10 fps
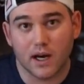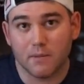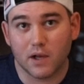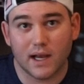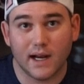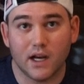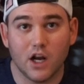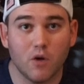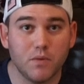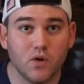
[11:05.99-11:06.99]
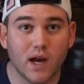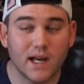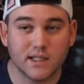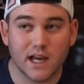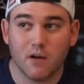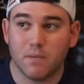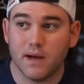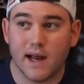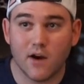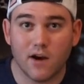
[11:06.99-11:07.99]
I'm glad I could help you guys out.
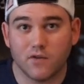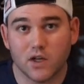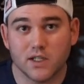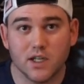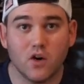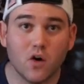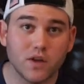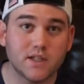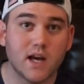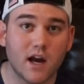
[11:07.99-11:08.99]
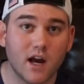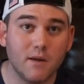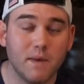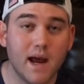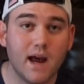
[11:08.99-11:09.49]
But now, after seeing all the time,